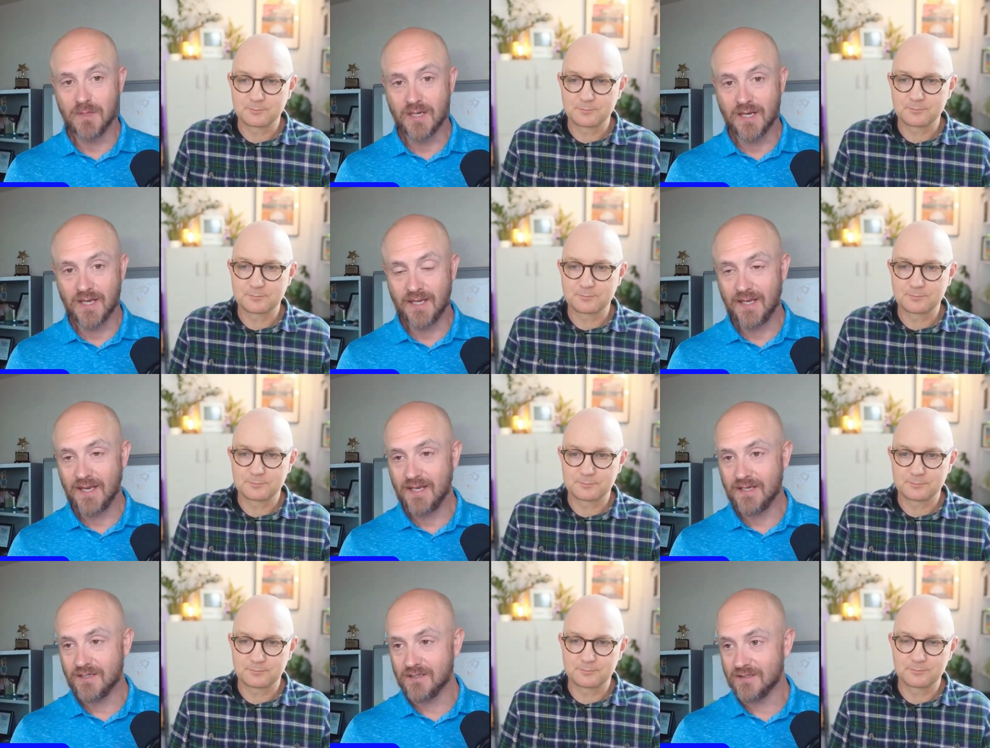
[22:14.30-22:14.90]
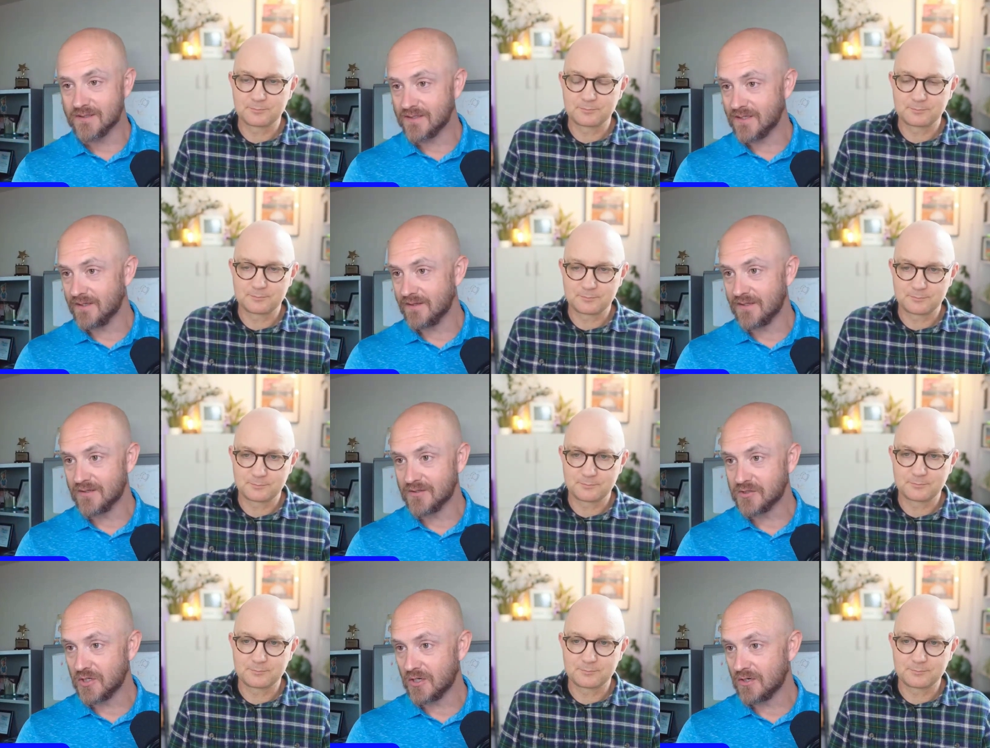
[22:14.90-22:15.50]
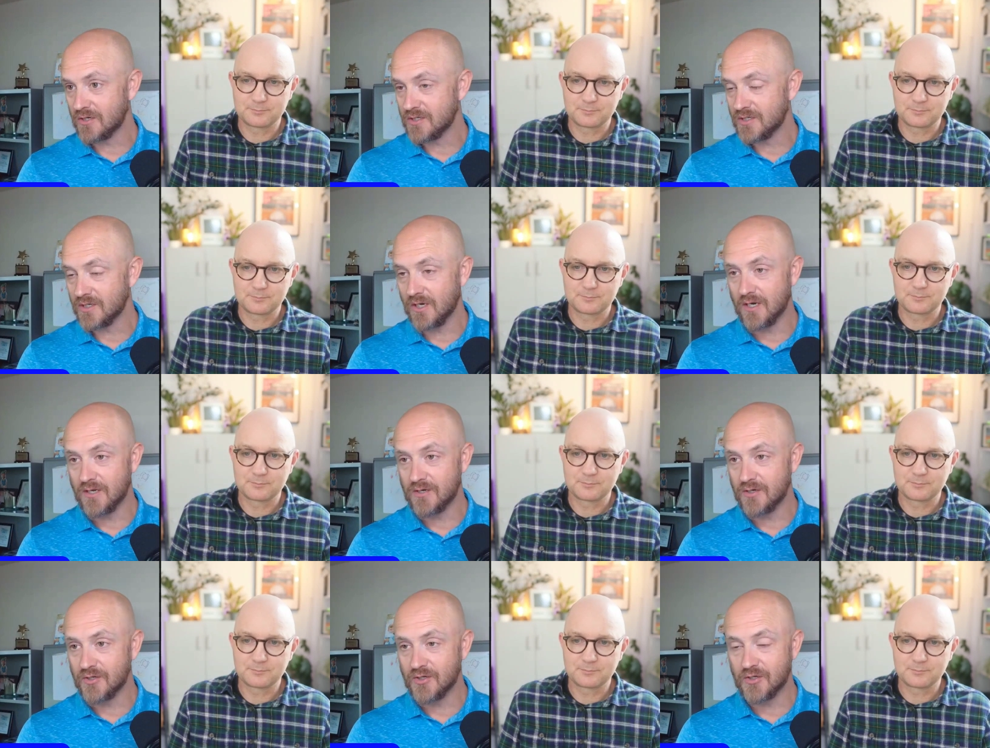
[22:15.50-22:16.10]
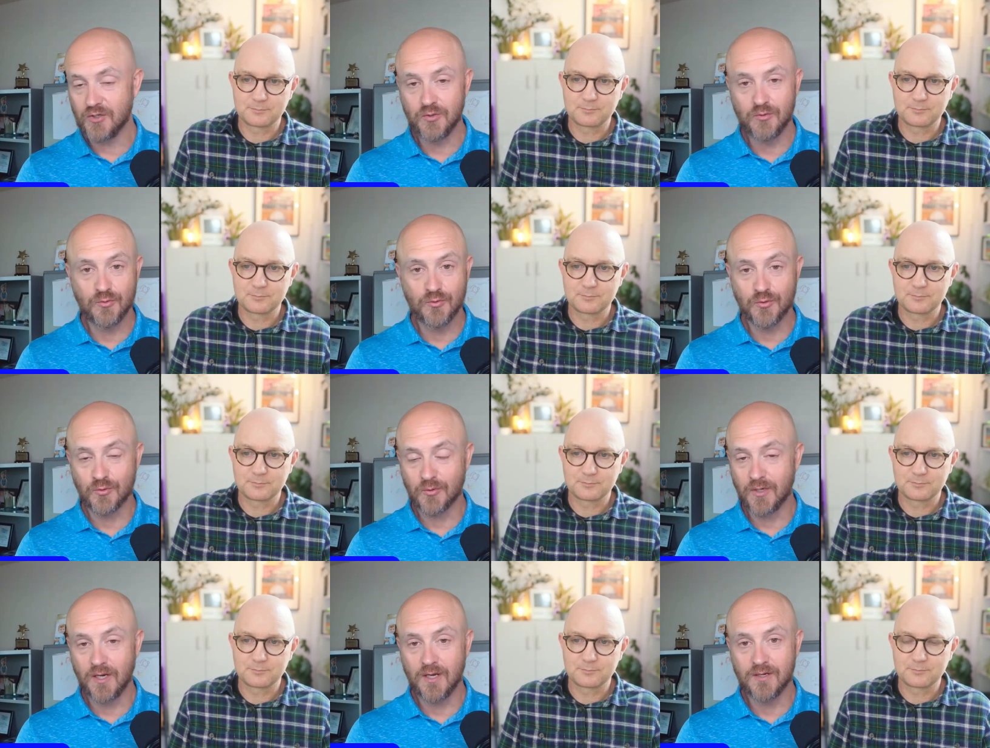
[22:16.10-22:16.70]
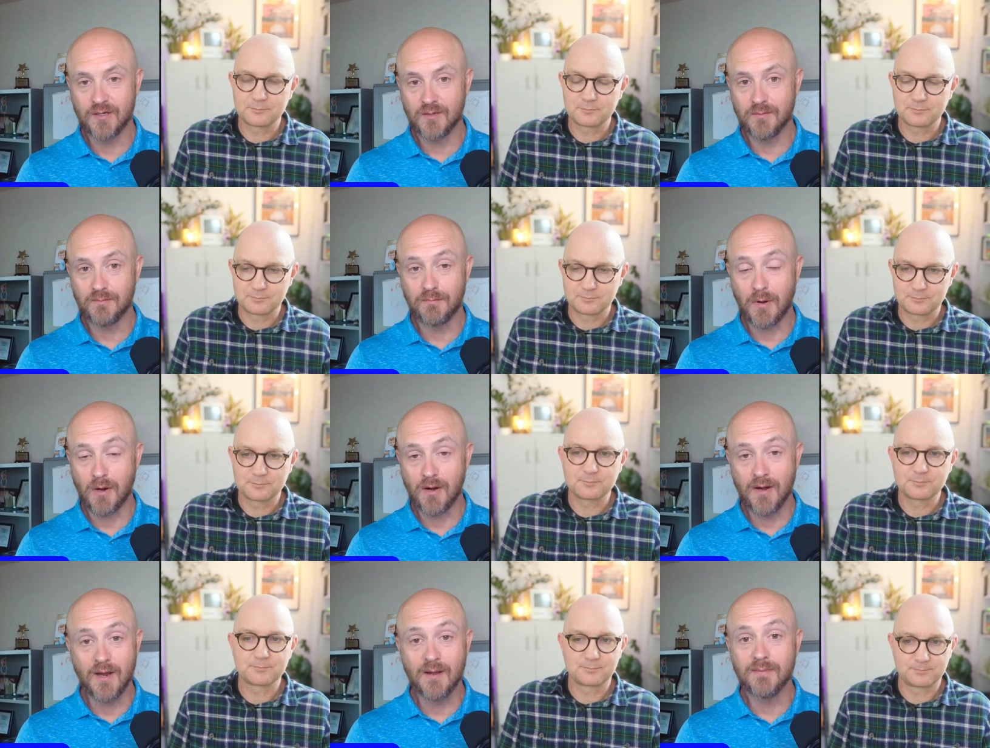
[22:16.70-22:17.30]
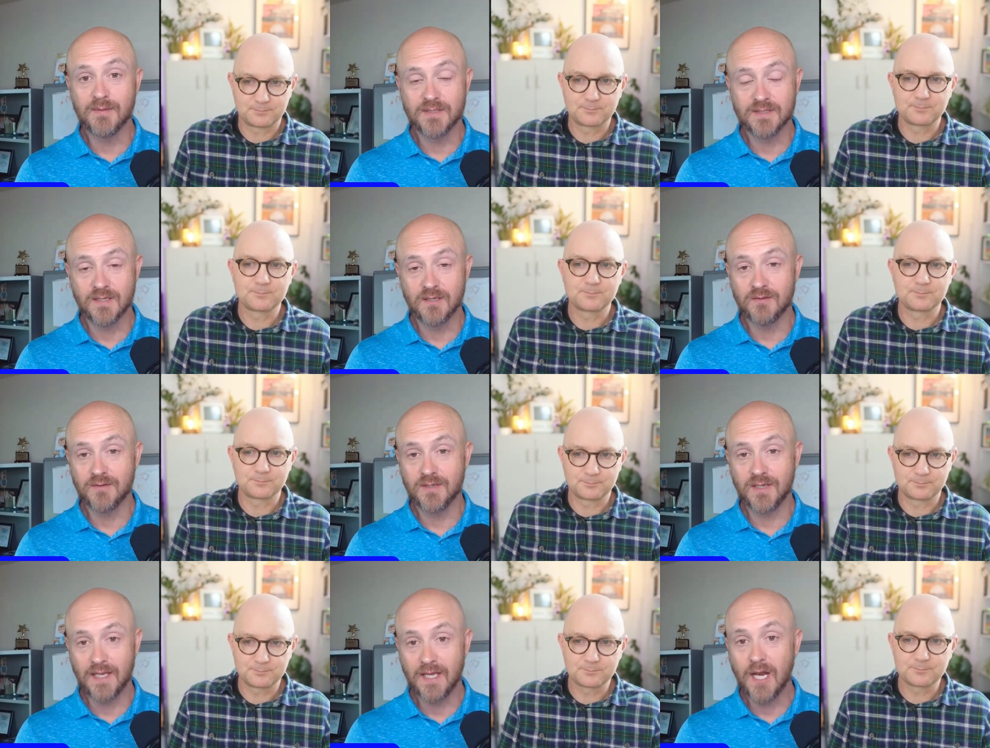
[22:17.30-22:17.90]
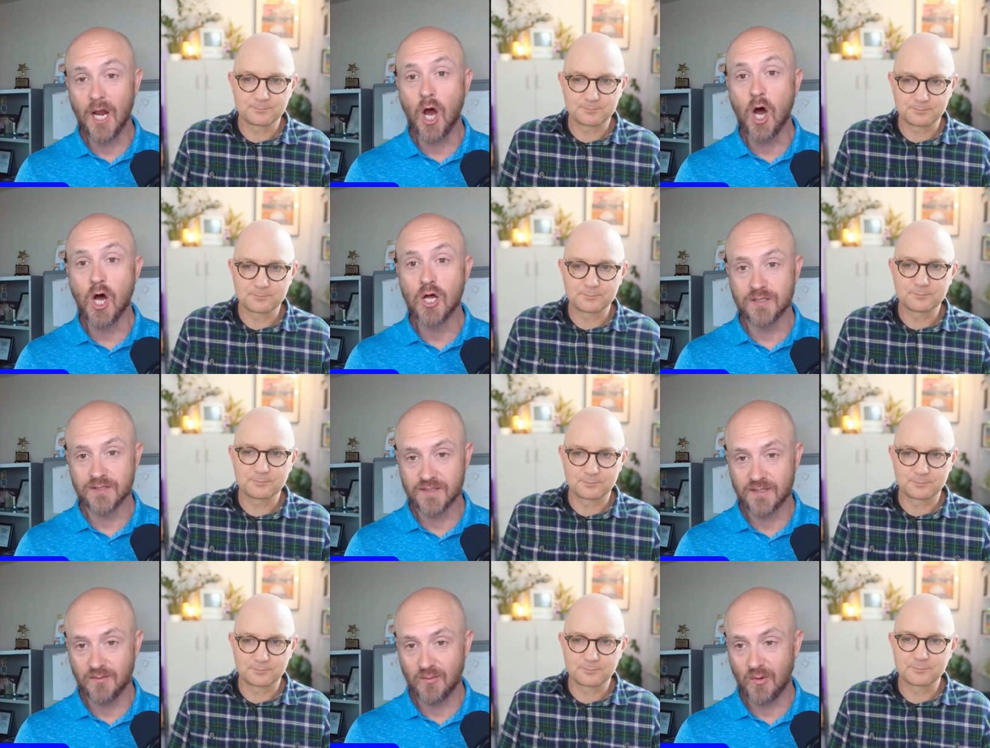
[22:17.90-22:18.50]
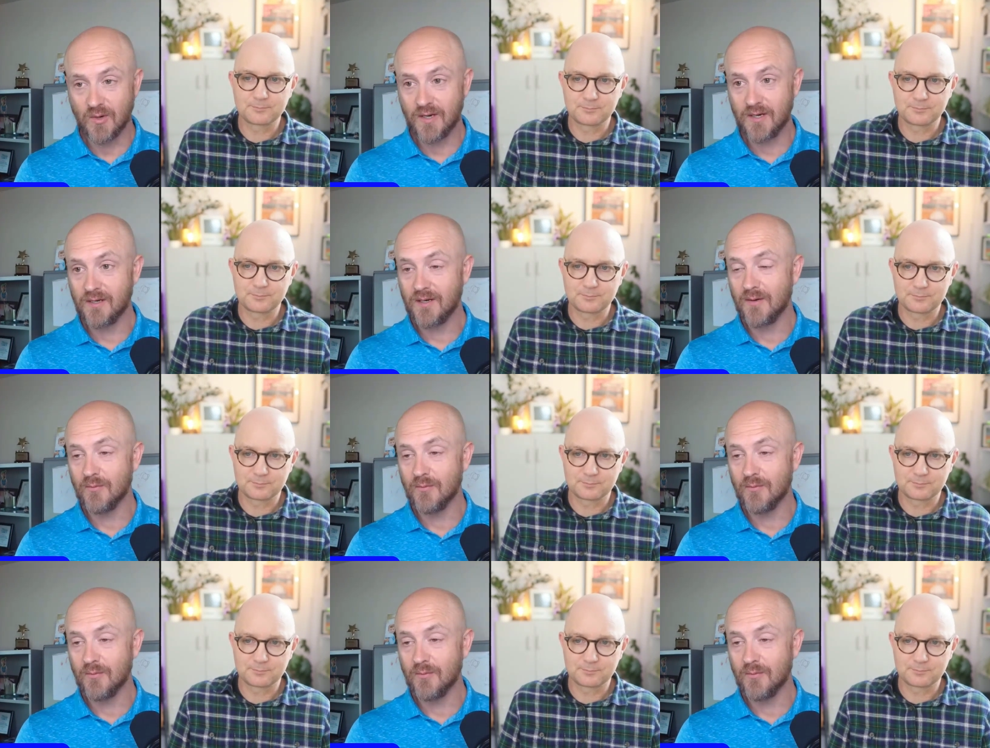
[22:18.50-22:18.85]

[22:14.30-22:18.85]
Speaker 1: booking agency and they'll charge you 100, 200, 300 per episode to get on somewhere.